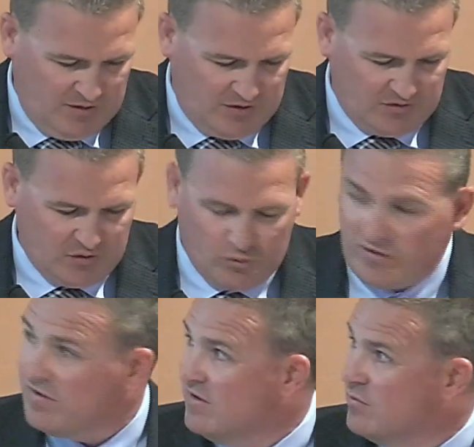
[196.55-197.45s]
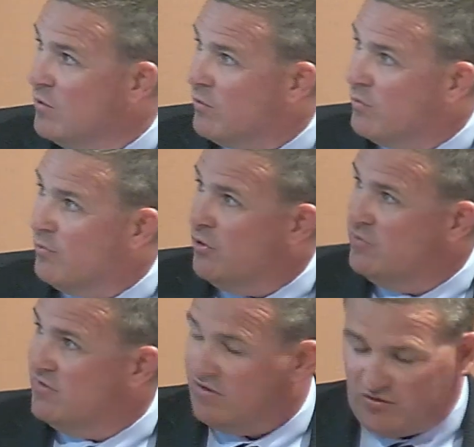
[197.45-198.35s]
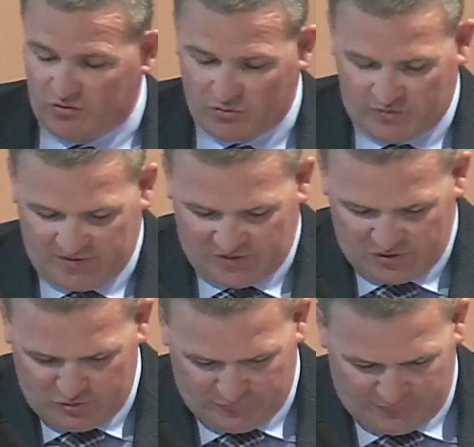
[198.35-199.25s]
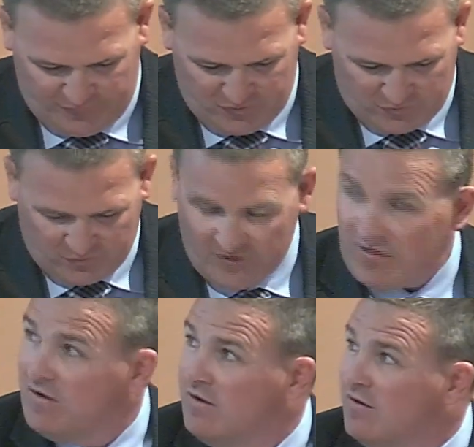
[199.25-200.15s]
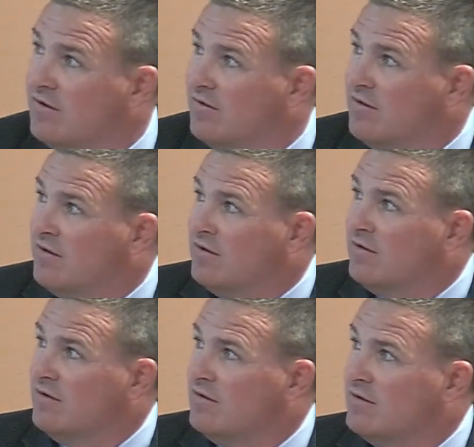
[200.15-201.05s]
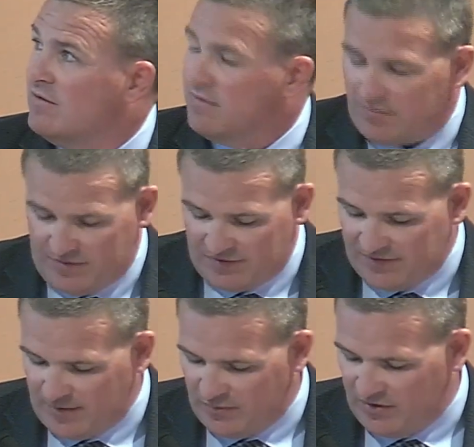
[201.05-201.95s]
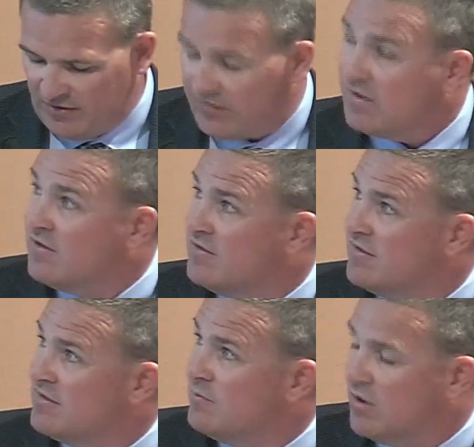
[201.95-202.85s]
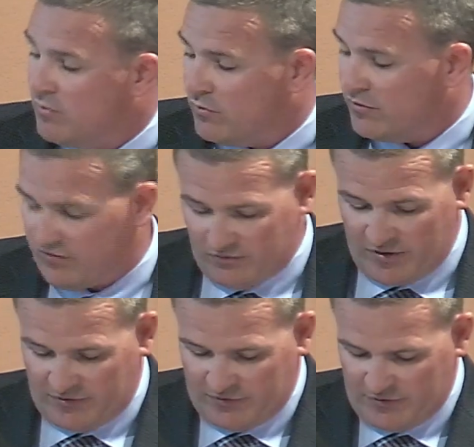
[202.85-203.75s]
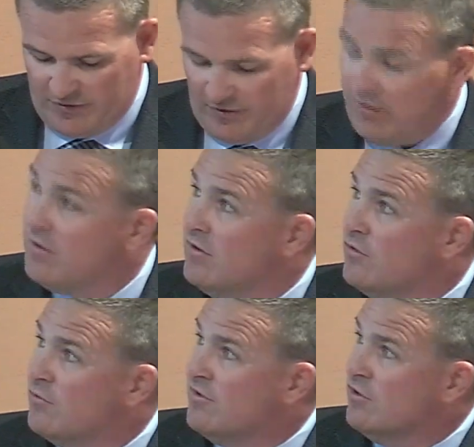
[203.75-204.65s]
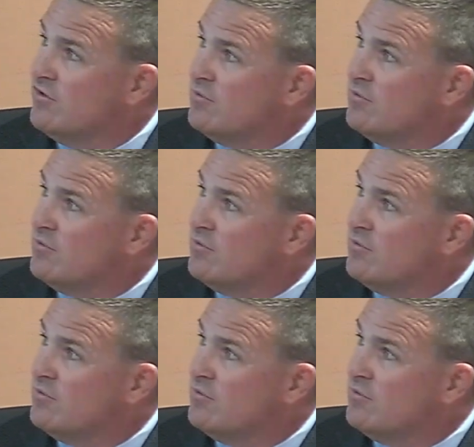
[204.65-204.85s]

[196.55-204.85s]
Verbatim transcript: And so with this, what we're proposing to do is underfill the the deputy the assistant public works director utilities